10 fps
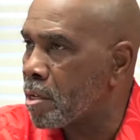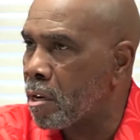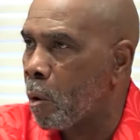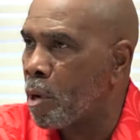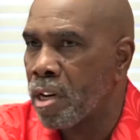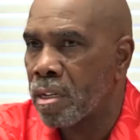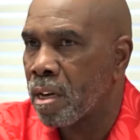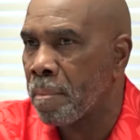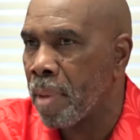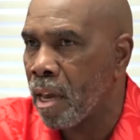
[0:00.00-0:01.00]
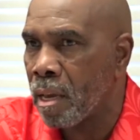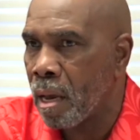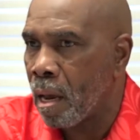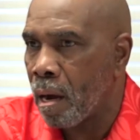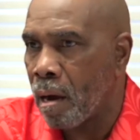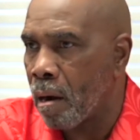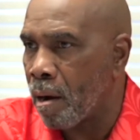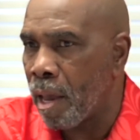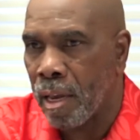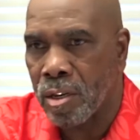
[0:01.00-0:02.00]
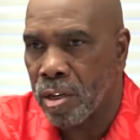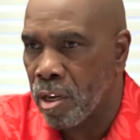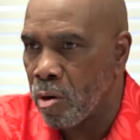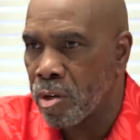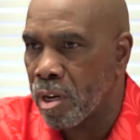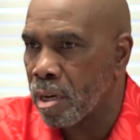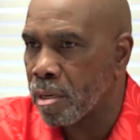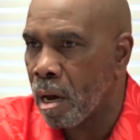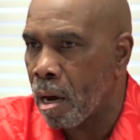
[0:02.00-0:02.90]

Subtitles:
We just didn't make excuses.